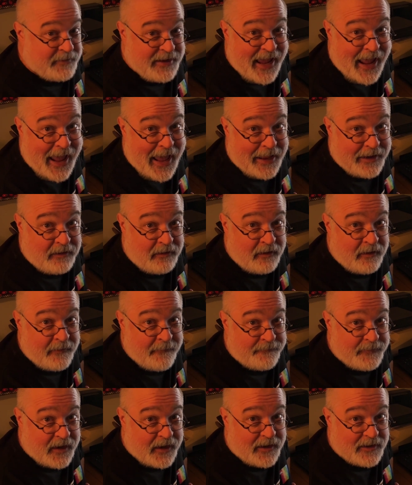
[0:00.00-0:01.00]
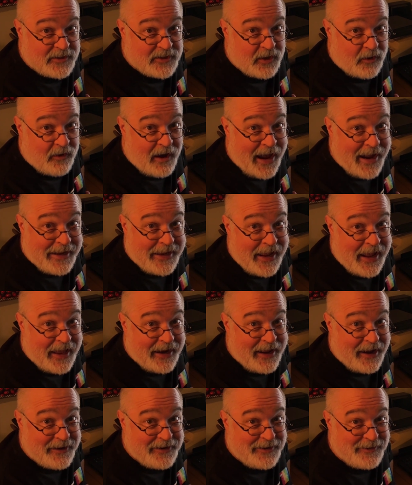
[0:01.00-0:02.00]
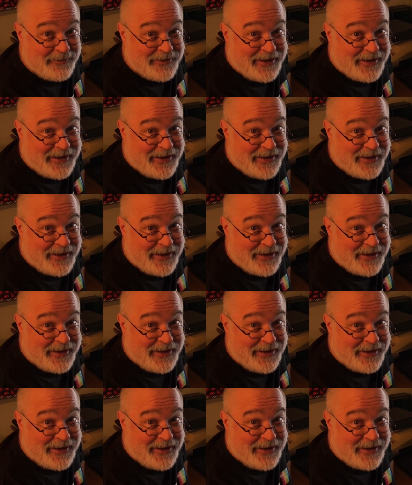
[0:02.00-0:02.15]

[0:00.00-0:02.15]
Cad. So, hi Cad, how you doing